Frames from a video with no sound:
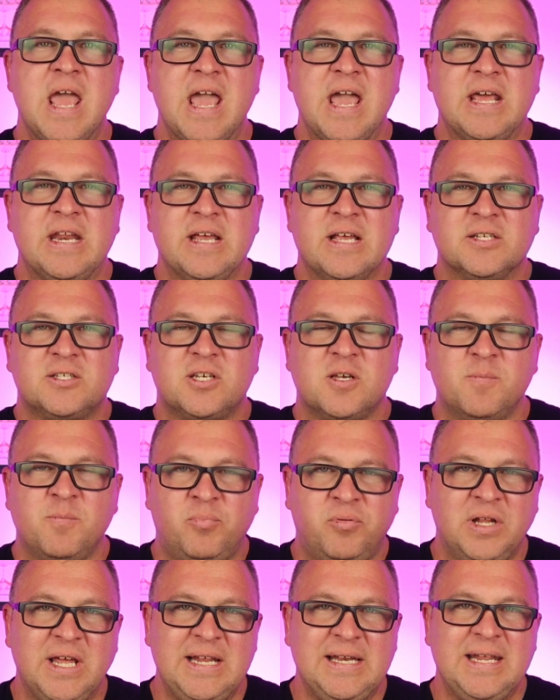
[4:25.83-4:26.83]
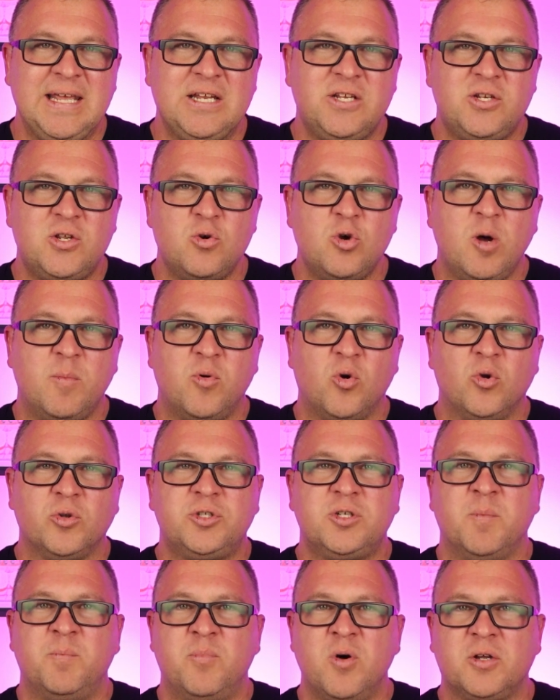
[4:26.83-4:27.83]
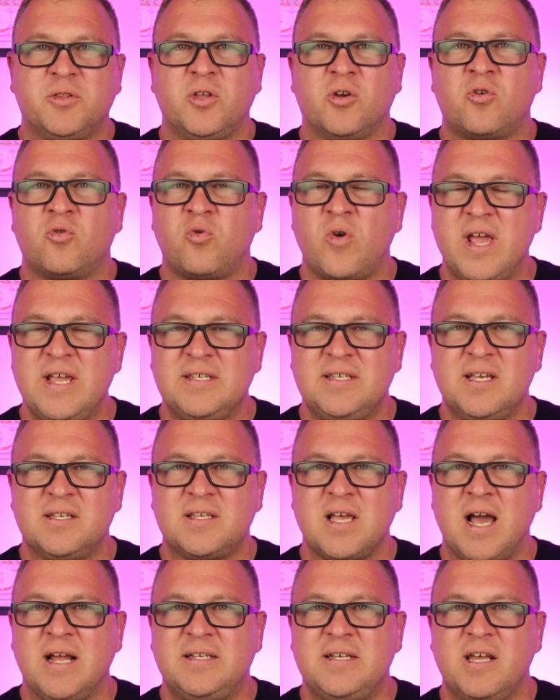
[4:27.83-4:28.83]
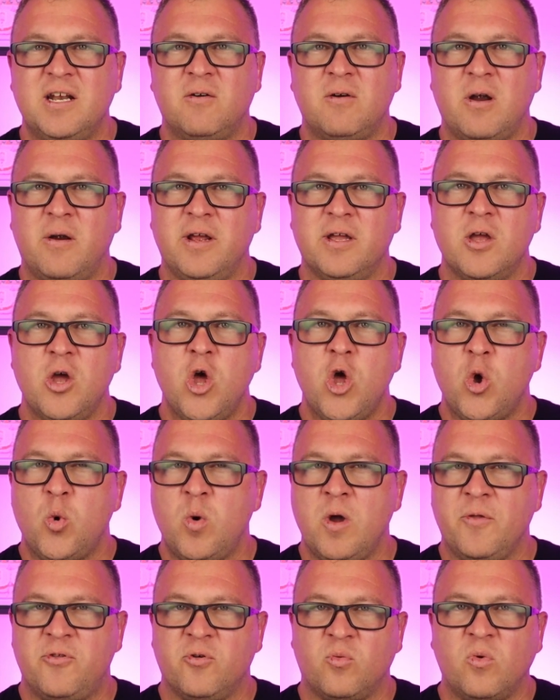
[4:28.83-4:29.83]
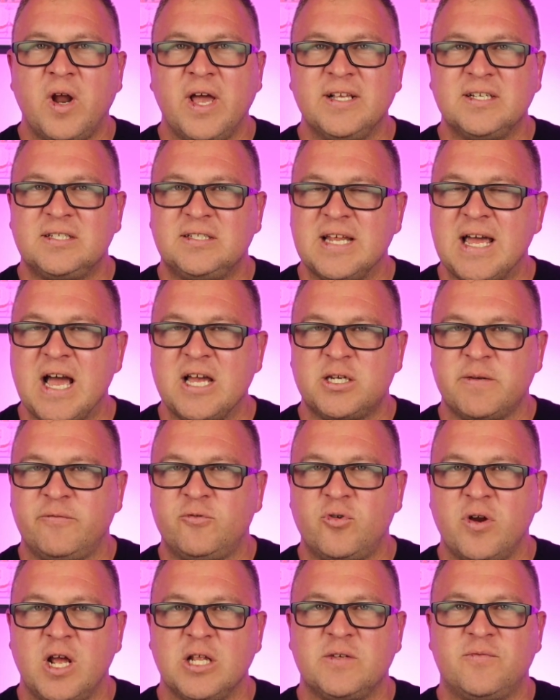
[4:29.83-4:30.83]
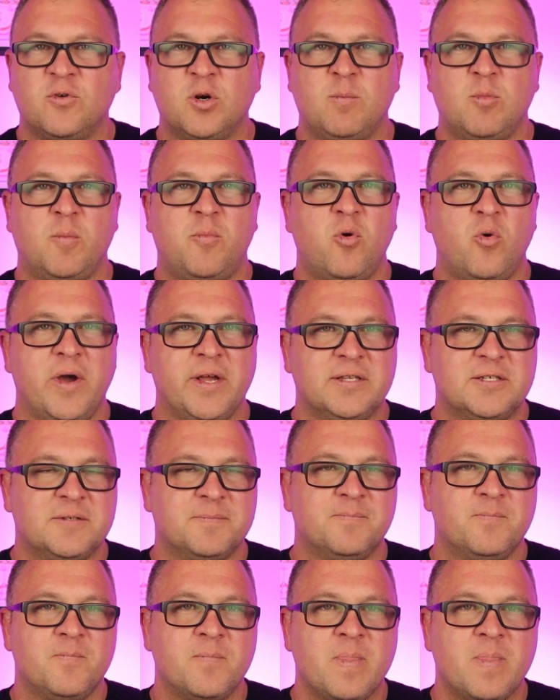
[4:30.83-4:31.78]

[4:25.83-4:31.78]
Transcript: It is completely doable to book the craziest itinerary with the right stash of transferable points.